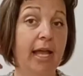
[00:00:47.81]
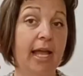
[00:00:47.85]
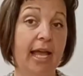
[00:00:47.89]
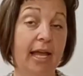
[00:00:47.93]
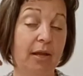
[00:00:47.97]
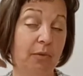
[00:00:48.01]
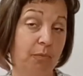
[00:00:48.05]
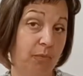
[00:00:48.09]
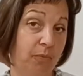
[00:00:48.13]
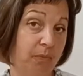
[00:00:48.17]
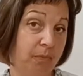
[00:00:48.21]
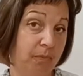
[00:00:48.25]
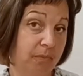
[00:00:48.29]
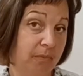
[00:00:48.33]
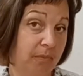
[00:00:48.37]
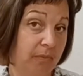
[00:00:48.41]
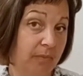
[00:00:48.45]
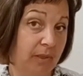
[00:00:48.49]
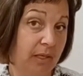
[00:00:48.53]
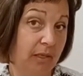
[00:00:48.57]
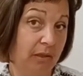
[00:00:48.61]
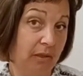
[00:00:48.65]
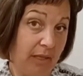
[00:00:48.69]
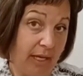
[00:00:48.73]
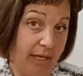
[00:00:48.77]
And
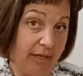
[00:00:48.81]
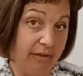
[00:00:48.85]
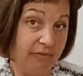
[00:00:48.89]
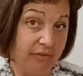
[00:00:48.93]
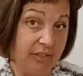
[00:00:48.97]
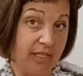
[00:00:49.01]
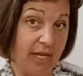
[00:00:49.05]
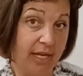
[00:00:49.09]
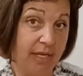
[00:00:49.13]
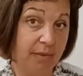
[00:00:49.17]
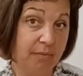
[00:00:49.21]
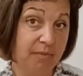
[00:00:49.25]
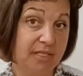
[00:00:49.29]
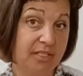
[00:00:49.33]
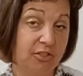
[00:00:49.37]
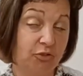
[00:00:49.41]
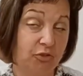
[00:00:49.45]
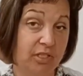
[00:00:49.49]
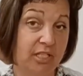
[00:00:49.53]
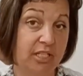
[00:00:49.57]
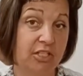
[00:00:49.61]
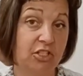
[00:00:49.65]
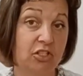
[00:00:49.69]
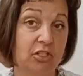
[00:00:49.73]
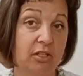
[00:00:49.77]
a lot of times
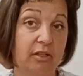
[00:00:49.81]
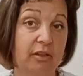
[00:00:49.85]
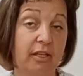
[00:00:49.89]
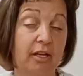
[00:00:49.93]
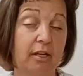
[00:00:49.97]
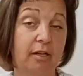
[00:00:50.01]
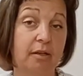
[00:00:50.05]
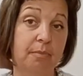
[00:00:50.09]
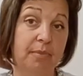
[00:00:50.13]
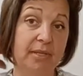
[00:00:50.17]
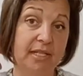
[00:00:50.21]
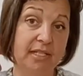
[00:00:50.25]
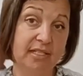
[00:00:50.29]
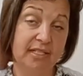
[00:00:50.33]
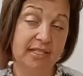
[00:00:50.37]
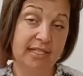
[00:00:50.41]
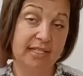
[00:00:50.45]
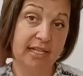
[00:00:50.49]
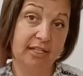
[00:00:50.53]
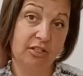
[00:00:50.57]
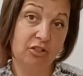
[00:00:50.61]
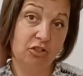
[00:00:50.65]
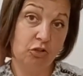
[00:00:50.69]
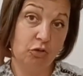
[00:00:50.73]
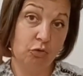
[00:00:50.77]
traditional therapies
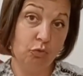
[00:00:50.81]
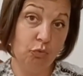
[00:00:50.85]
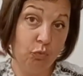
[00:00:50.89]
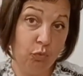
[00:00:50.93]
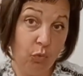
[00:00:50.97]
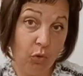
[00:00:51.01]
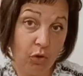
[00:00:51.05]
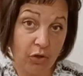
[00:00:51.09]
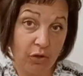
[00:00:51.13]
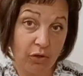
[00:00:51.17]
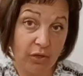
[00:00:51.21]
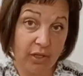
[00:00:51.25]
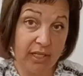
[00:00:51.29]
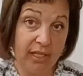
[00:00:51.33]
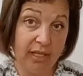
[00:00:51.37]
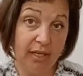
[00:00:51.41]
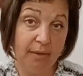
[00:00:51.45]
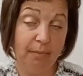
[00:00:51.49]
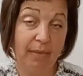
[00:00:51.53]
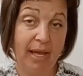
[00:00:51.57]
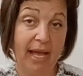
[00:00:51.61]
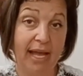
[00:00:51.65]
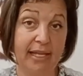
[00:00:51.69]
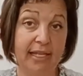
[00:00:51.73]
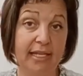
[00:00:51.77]
tend to work
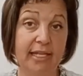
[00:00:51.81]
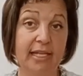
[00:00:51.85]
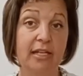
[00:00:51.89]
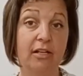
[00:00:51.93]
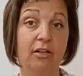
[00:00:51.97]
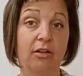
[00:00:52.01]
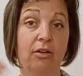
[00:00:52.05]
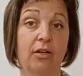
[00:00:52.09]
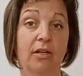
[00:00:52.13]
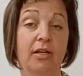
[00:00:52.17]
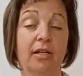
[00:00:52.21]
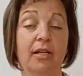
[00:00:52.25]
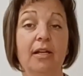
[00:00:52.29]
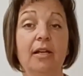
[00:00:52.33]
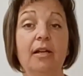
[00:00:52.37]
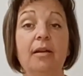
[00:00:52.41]
back here,